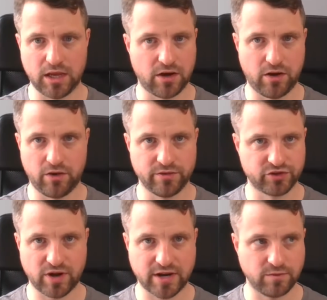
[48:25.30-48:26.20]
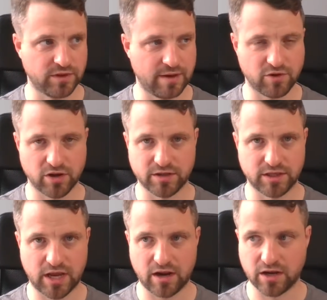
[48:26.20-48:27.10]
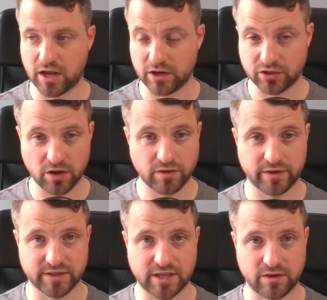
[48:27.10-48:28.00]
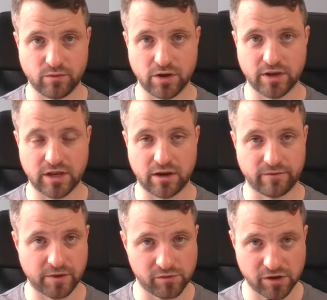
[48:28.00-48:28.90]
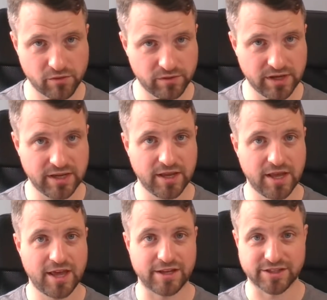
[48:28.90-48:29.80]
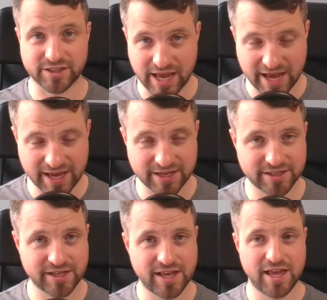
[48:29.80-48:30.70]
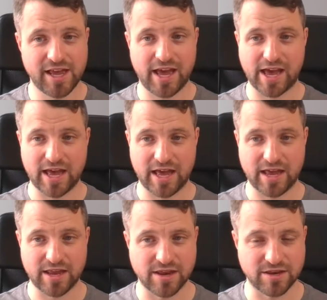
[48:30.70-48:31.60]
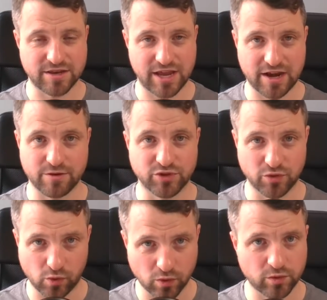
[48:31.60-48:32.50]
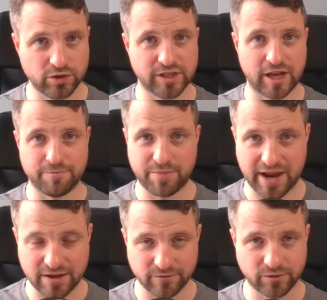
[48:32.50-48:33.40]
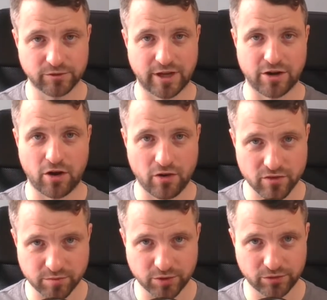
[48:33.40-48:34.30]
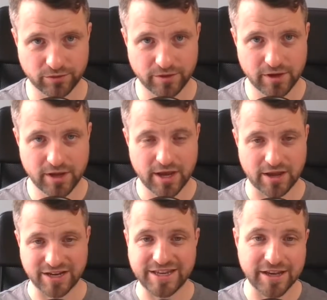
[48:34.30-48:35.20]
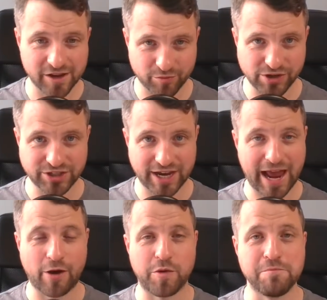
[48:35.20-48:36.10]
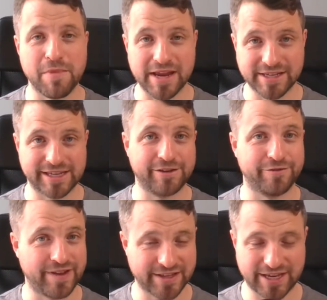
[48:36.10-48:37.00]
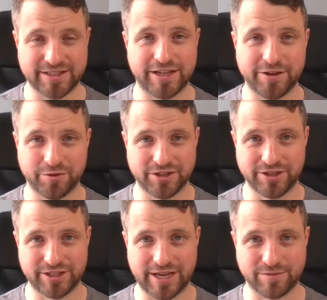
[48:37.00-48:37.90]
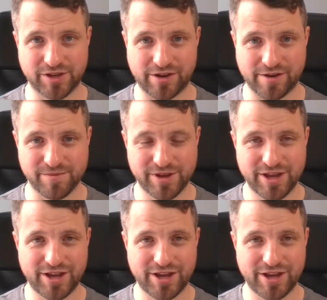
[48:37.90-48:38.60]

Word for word: on the train with them going to the, and I, and I don't understand a word. And I felt lonely and sad and, and it was awkward and painful and horrible. And I didn't appreciate how amazing and fantastic it was at the same time